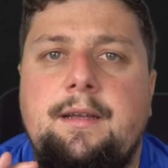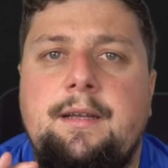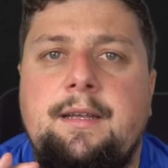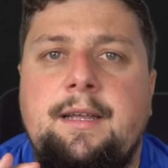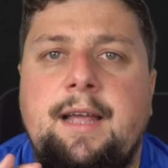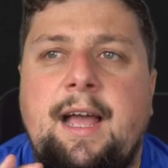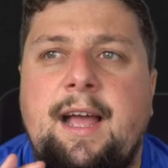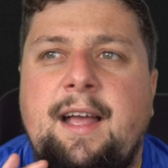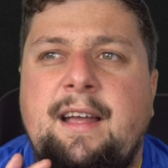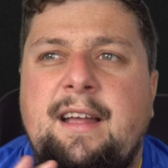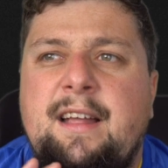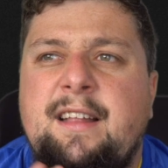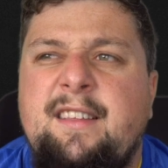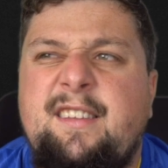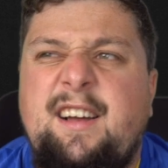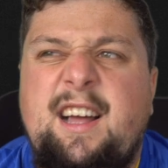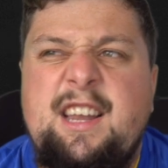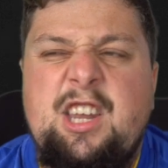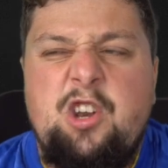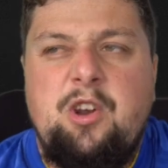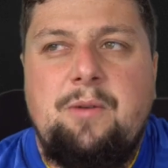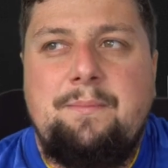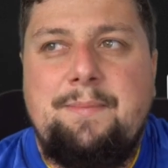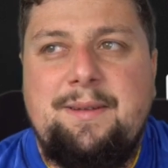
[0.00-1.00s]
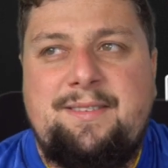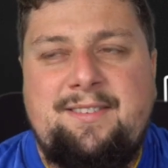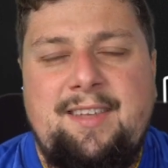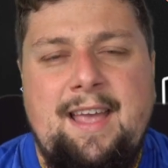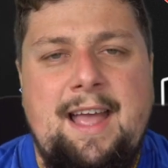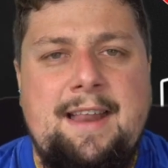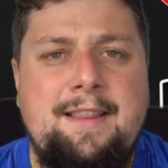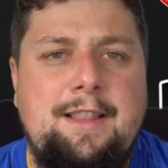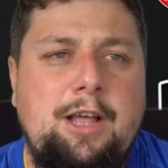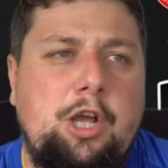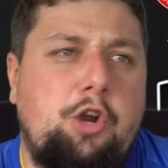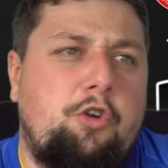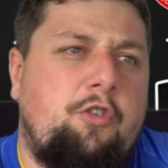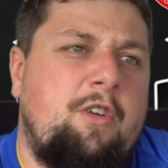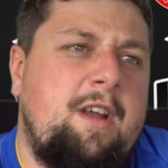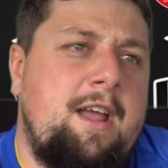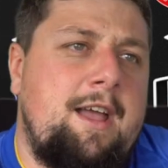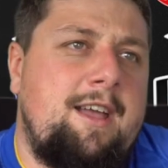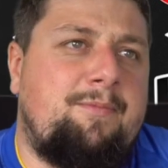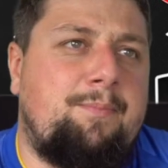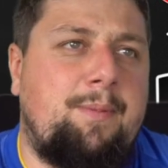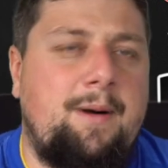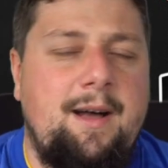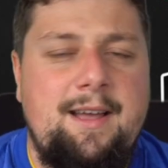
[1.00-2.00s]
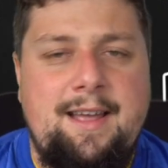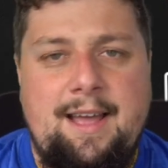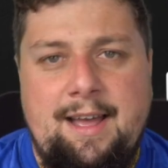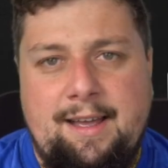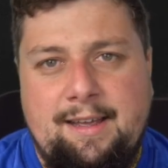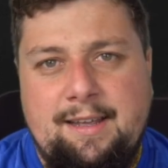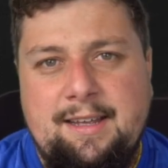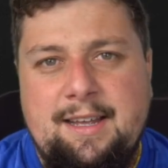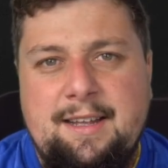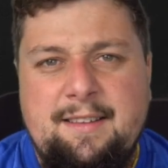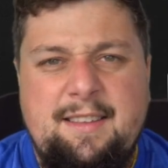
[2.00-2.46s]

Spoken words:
Yeah, they're like the number 10, the creative player.